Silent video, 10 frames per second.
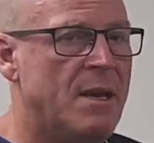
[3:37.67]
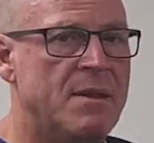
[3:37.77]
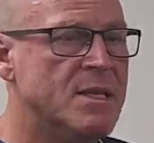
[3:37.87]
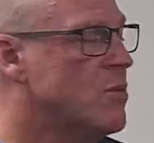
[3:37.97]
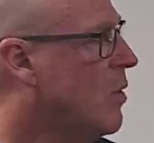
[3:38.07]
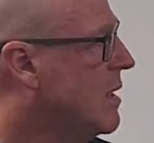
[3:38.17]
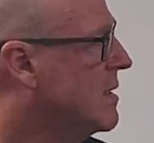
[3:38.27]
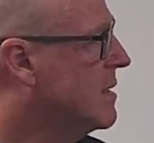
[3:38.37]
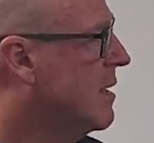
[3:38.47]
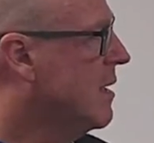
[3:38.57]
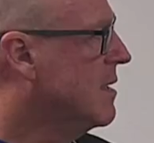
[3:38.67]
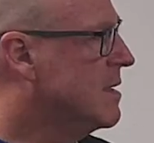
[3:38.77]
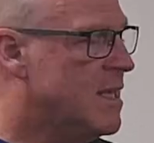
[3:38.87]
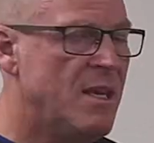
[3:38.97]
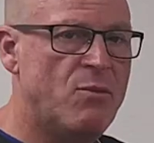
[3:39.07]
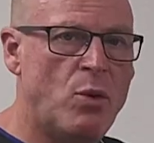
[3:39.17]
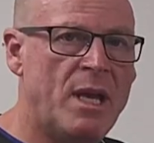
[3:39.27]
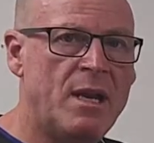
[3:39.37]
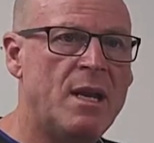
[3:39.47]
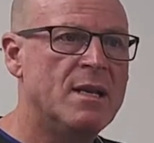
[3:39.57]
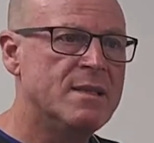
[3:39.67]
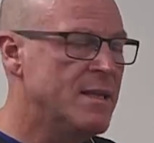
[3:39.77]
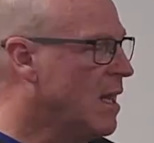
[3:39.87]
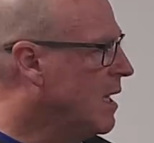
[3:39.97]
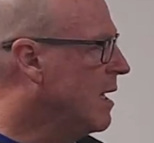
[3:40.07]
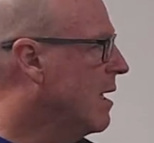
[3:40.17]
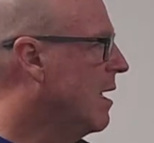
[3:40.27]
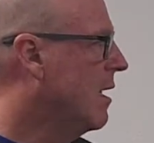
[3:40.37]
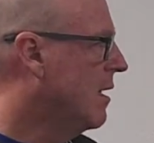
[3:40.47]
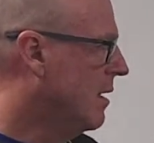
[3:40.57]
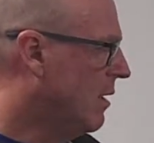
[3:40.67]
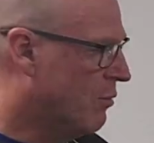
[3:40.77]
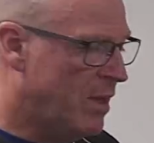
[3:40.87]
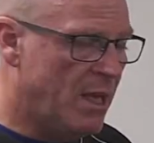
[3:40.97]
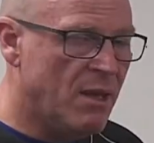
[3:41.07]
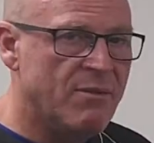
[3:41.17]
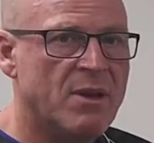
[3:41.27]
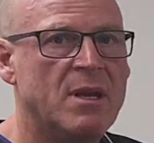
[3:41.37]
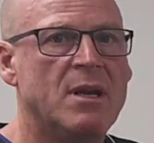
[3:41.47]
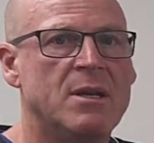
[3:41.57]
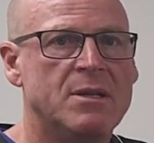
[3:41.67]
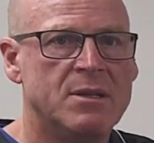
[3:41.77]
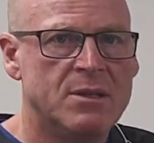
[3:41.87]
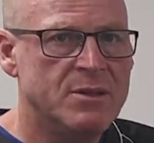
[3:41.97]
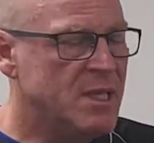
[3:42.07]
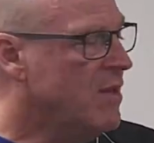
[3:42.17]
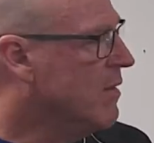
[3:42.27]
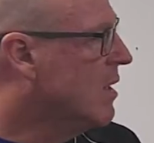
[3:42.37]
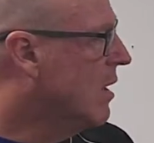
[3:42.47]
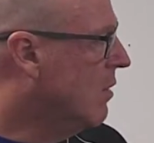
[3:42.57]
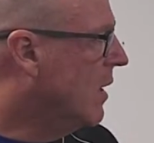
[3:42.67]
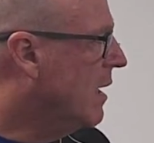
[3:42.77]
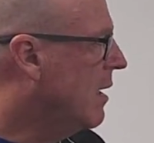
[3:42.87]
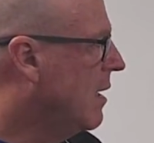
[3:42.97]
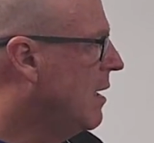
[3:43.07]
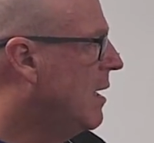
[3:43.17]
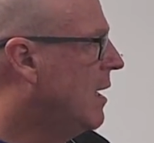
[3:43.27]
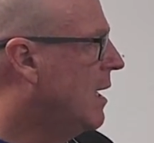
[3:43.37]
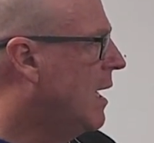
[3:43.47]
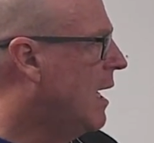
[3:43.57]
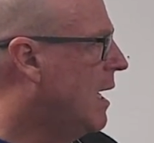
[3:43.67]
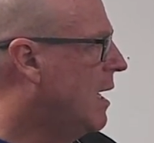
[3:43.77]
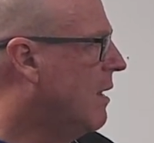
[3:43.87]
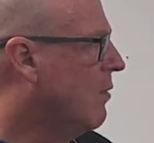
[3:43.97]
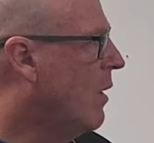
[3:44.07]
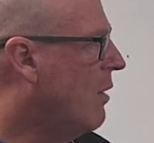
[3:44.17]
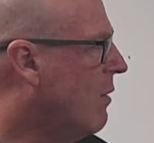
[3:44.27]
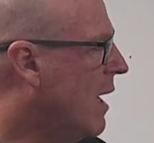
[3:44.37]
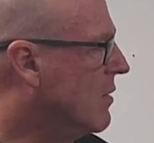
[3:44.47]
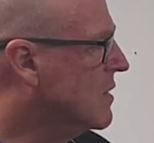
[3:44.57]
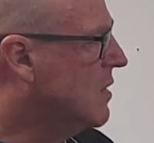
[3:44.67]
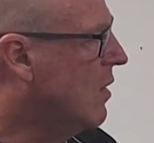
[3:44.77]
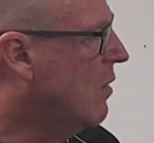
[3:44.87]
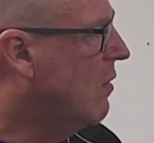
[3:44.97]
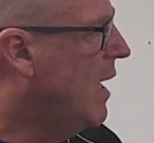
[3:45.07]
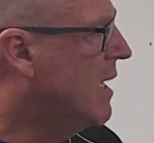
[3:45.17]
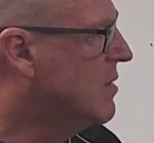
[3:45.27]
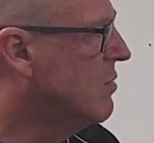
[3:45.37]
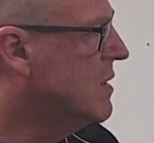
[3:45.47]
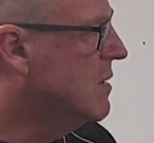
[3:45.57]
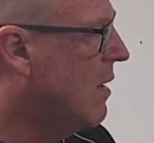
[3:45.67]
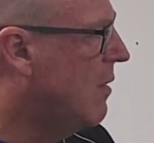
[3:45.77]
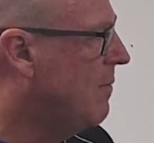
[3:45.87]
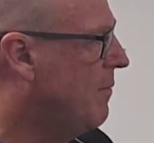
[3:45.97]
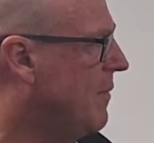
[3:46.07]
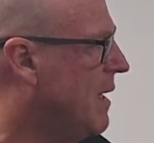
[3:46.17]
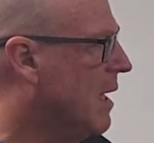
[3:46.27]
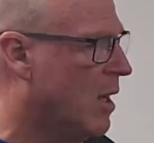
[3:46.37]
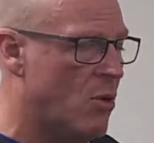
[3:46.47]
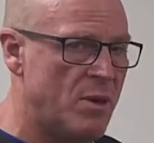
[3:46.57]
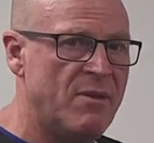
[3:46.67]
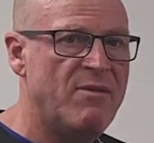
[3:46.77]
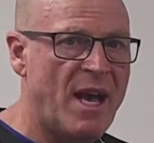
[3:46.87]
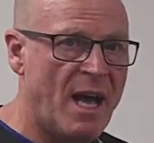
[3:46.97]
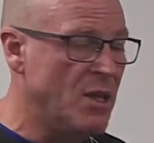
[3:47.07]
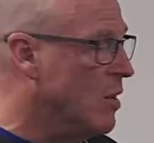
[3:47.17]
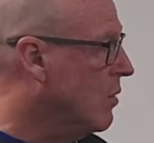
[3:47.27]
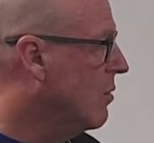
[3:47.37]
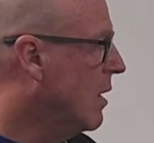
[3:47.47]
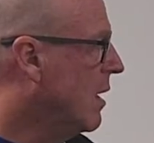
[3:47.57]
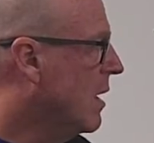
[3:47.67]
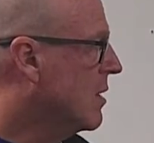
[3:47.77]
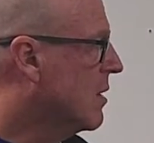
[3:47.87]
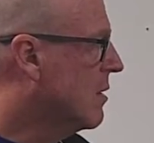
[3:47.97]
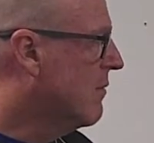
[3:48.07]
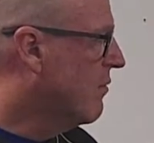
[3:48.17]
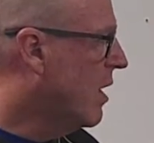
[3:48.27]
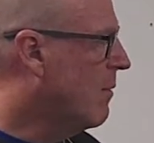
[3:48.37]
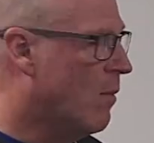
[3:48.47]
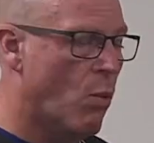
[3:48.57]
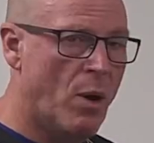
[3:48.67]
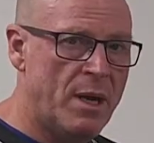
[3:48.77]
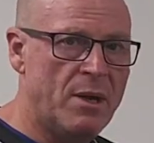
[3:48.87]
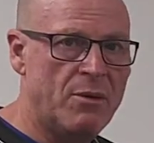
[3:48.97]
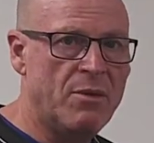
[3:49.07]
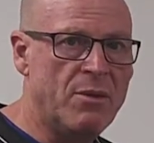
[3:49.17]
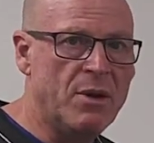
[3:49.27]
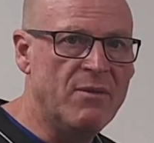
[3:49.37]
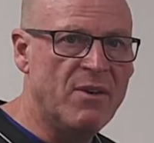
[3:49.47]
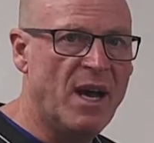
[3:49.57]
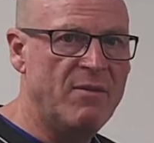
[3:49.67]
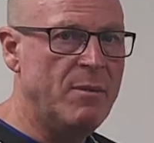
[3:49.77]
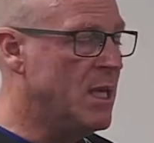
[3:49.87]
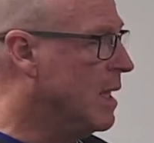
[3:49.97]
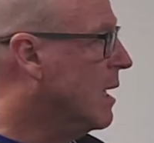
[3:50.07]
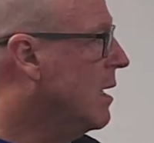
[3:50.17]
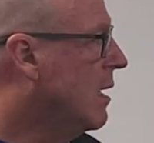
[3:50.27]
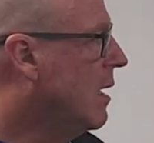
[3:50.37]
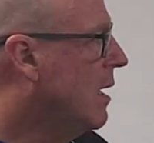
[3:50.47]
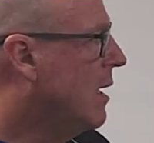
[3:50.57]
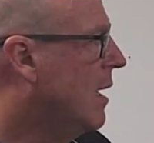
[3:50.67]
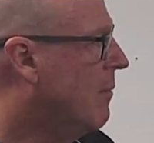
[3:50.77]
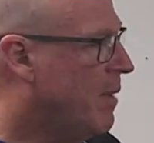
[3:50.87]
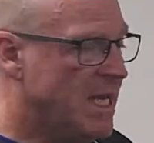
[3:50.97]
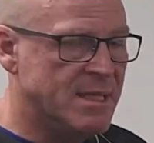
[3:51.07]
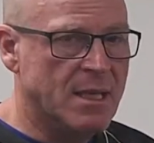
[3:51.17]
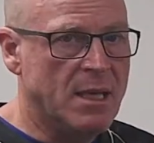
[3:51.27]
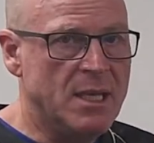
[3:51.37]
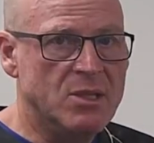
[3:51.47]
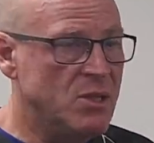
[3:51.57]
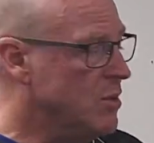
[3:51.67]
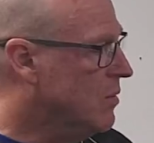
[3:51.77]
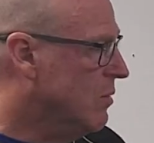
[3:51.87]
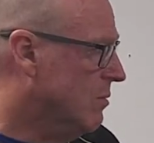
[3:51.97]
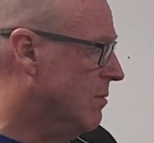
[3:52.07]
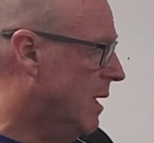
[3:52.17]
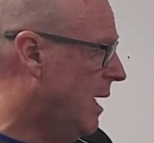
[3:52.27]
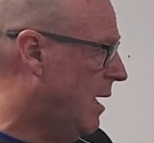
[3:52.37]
this was Steve Wynn selling Le Rêve to Stephen Cohen, other way around. So as a result, it lowered the value from $135 million basically to